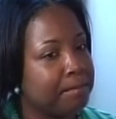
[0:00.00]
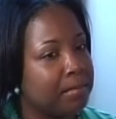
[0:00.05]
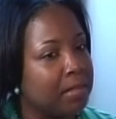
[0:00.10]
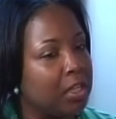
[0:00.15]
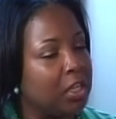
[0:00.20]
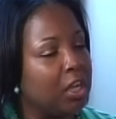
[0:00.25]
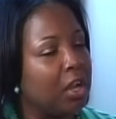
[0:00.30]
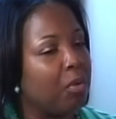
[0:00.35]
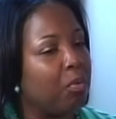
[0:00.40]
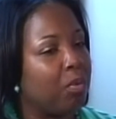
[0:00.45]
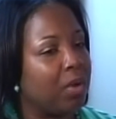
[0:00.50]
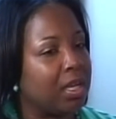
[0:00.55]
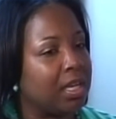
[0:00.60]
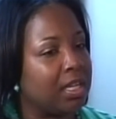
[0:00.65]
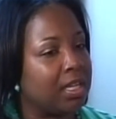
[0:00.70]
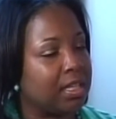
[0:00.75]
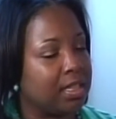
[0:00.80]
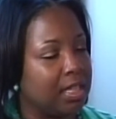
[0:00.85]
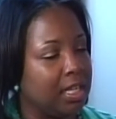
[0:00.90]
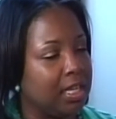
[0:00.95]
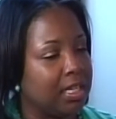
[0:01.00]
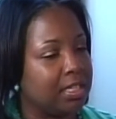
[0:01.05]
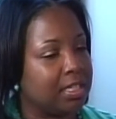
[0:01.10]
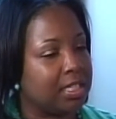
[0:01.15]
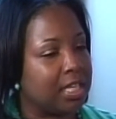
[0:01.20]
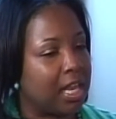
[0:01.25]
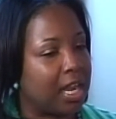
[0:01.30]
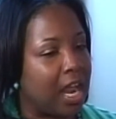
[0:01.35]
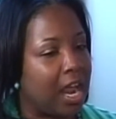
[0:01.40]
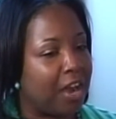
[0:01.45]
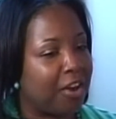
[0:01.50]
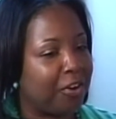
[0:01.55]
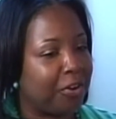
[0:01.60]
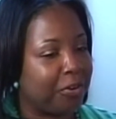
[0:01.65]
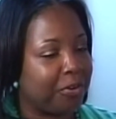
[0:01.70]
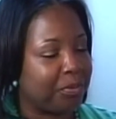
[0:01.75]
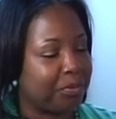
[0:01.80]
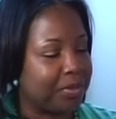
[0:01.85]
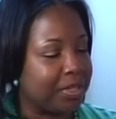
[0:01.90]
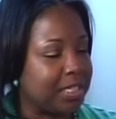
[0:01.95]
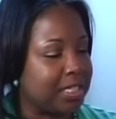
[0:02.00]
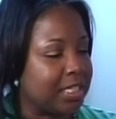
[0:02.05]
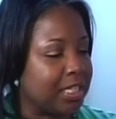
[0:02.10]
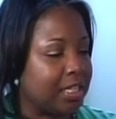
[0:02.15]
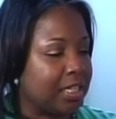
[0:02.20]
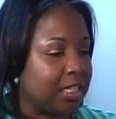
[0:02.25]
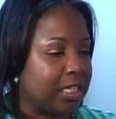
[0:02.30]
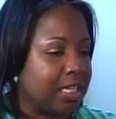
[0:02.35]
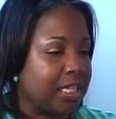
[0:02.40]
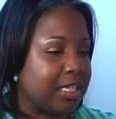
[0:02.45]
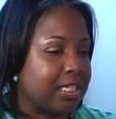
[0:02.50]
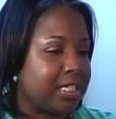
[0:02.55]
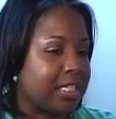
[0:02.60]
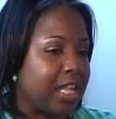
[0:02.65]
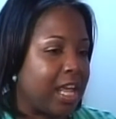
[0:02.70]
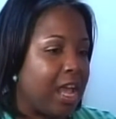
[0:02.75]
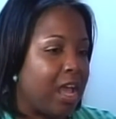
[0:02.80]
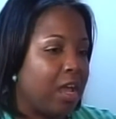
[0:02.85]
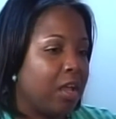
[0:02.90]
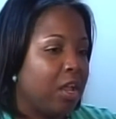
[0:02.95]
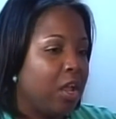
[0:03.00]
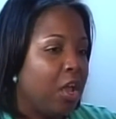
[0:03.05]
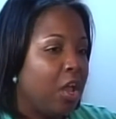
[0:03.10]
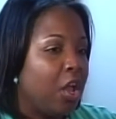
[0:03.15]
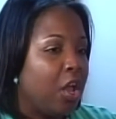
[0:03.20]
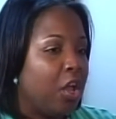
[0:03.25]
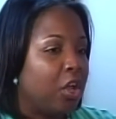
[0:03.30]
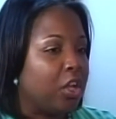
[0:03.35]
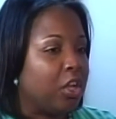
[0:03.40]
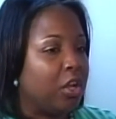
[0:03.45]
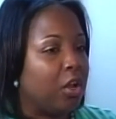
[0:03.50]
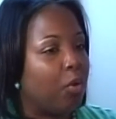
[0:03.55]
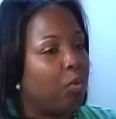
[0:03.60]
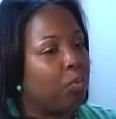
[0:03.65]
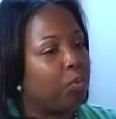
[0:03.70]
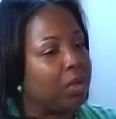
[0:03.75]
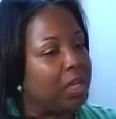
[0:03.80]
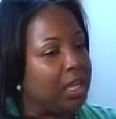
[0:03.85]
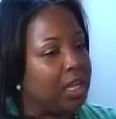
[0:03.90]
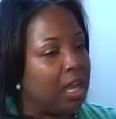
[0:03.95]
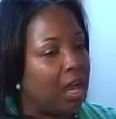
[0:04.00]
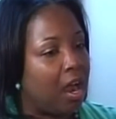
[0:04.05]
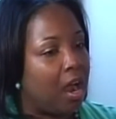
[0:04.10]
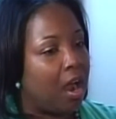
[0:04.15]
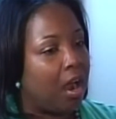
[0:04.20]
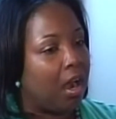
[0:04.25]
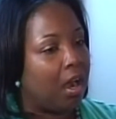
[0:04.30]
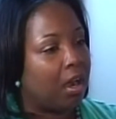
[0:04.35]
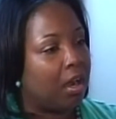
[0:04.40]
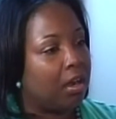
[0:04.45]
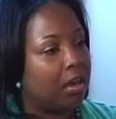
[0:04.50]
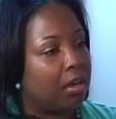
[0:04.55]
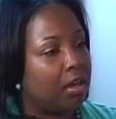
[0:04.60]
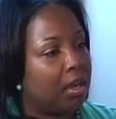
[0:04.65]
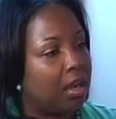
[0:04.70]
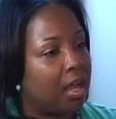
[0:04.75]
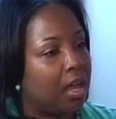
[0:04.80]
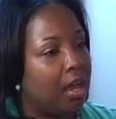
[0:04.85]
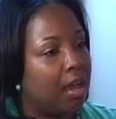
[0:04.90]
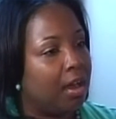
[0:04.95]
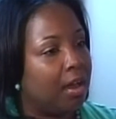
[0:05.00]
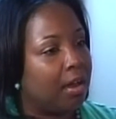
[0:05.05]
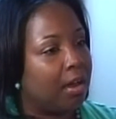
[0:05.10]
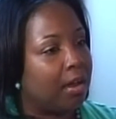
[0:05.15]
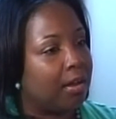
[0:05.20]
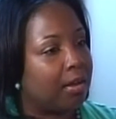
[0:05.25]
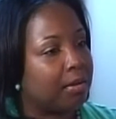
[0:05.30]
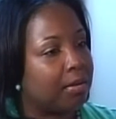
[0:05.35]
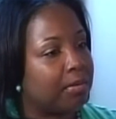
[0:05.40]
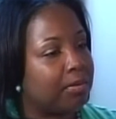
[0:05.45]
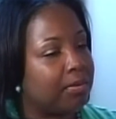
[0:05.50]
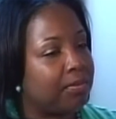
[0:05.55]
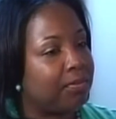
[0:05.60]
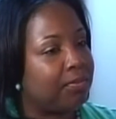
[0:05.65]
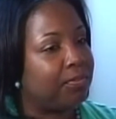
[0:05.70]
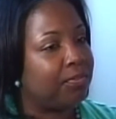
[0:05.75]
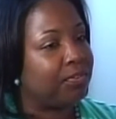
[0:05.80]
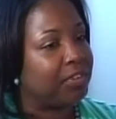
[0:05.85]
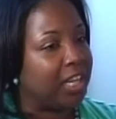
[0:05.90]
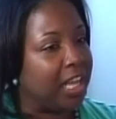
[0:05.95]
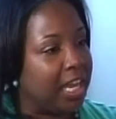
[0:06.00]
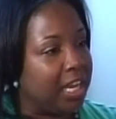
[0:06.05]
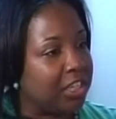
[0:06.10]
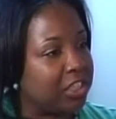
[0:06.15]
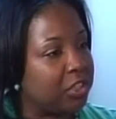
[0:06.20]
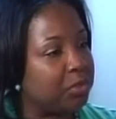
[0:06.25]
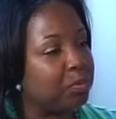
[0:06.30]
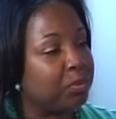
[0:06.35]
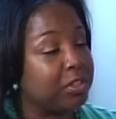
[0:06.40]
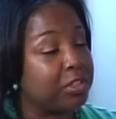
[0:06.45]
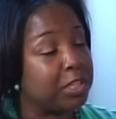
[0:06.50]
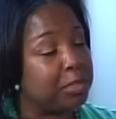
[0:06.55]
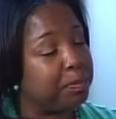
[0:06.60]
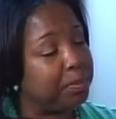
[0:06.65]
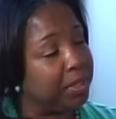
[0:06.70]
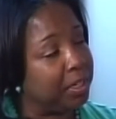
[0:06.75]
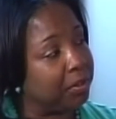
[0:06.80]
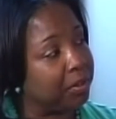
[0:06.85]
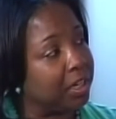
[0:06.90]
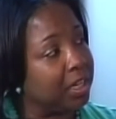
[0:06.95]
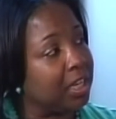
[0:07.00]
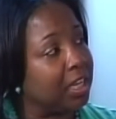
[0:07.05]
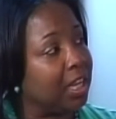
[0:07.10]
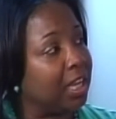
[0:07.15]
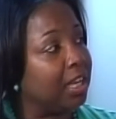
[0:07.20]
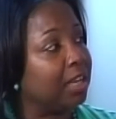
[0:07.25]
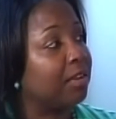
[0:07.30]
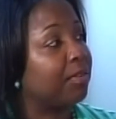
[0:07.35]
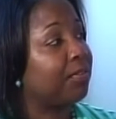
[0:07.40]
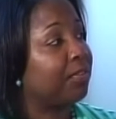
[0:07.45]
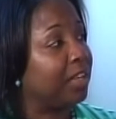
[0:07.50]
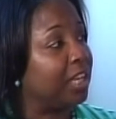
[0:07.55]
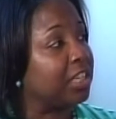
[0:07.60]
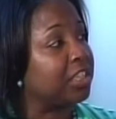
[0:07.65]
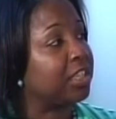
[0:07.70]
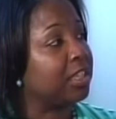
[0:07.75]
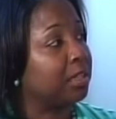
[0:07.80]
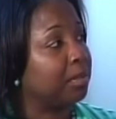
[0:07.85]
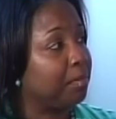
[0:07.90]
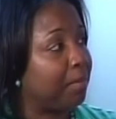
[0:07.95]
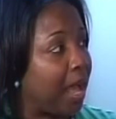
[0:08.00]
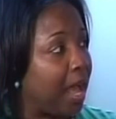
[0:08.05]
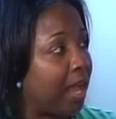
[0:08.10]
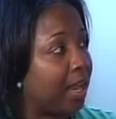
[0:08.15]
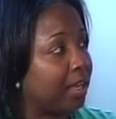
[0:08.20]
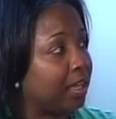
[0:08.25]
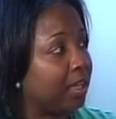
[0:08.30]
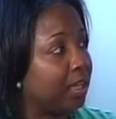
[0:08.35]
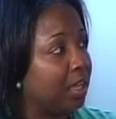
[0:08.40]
one of the things that I heard recently is that, we are flesh, we're spirit in the fleshly body.